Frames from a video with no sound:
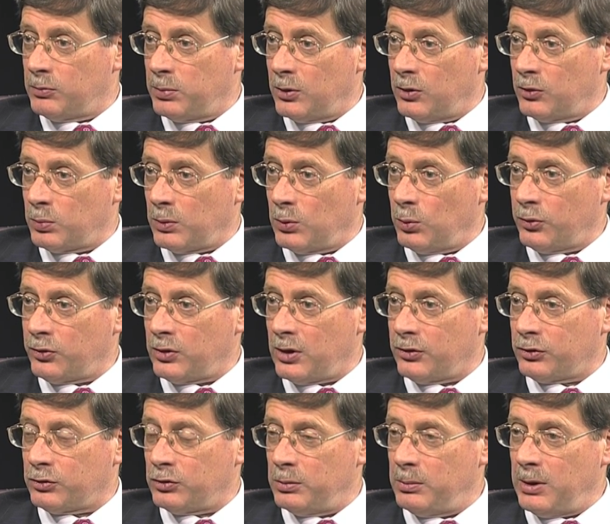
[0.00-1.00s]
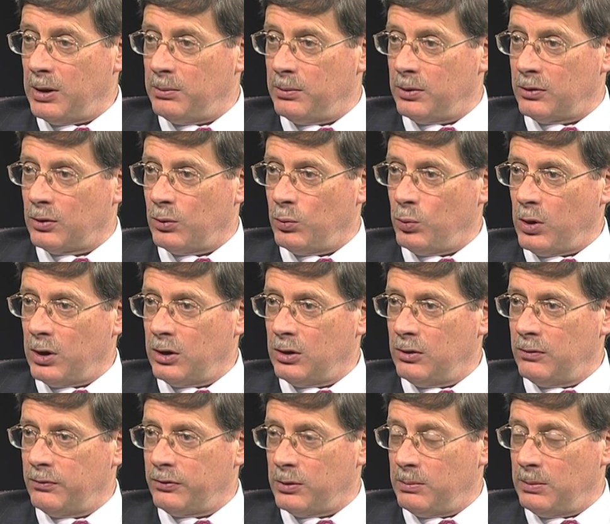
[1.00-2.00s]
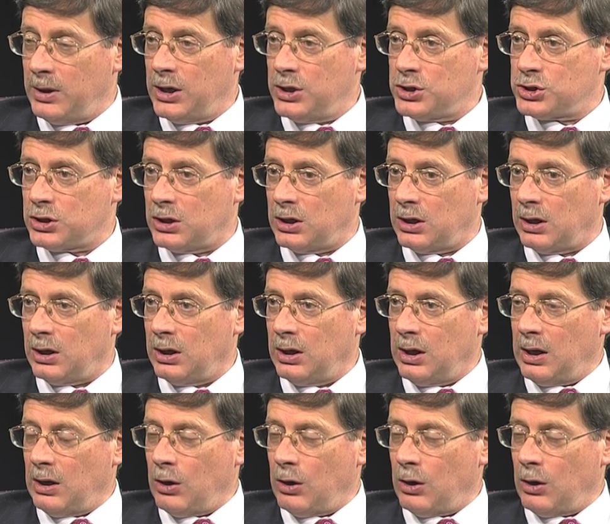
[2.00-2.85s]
because one also has to remember that one of the major